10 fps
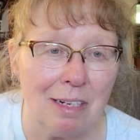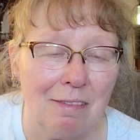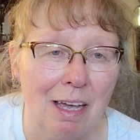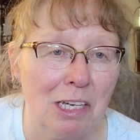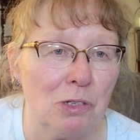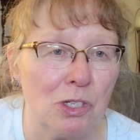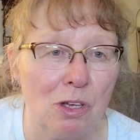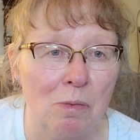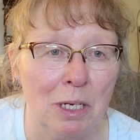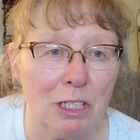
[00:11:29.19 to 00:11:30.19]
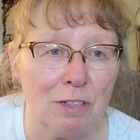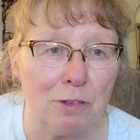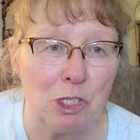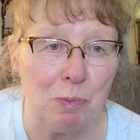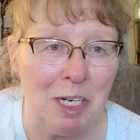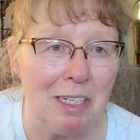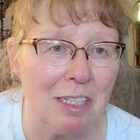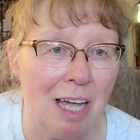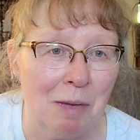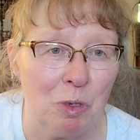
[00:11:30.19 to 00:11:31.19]
And I thank you so much for spending
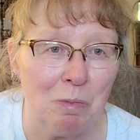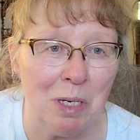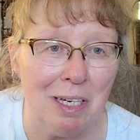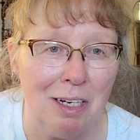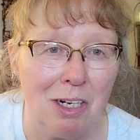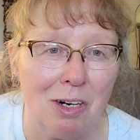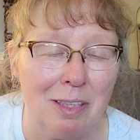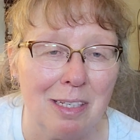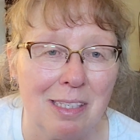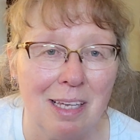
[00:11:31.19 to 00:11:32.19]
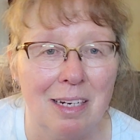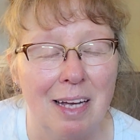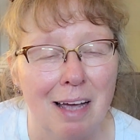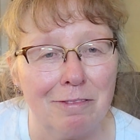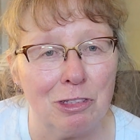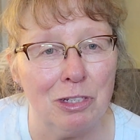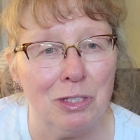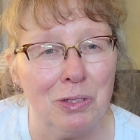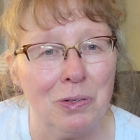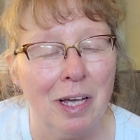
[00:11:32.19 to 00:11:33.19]
time with me here on this Sunday
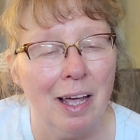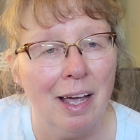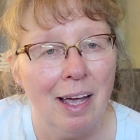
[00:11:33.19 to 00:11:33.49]
afternoon.